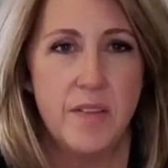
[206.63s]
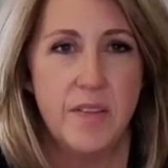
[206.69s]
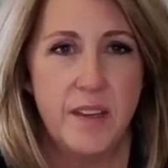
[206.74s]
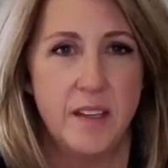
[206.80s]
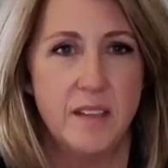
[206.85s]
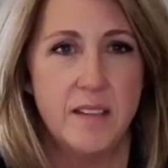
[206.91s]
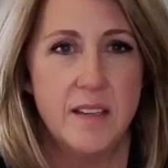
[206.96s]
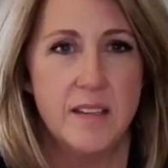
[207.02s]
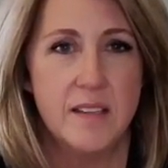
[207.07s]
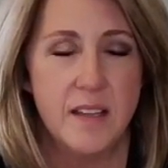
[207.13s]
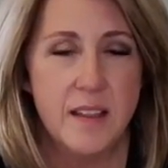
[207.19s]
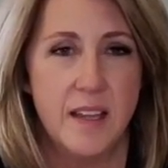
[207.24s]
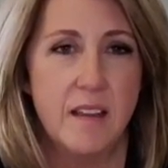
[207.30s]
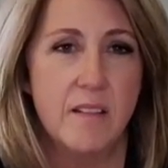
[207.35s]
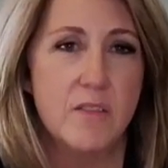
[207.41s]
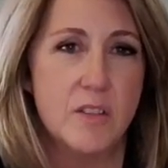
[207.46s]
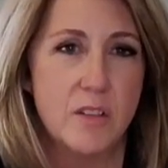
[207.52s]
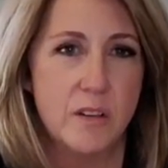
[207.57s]
thickness, and they
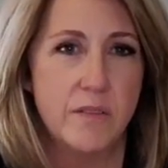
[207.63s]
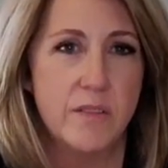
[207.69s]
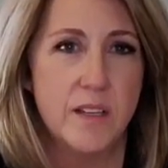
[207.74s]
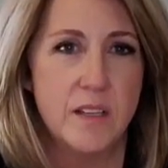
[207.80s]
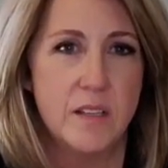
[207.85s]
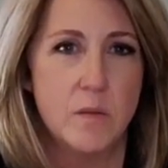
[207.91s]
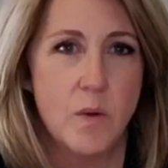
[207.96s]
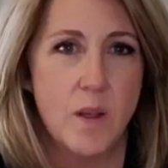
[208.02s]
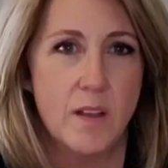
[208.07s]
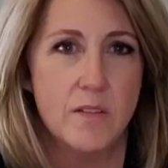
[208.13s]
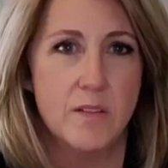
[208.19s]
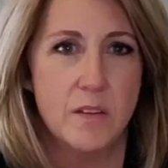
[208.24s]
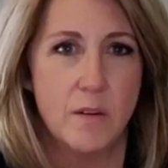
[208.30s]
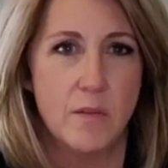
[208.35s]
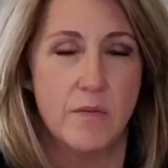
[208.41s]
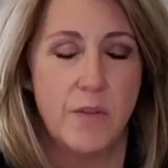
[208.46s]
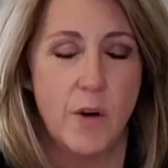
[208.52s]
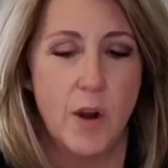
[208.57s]
have served us well so
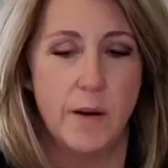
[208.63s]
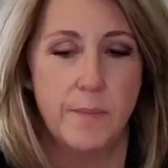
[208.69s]
far.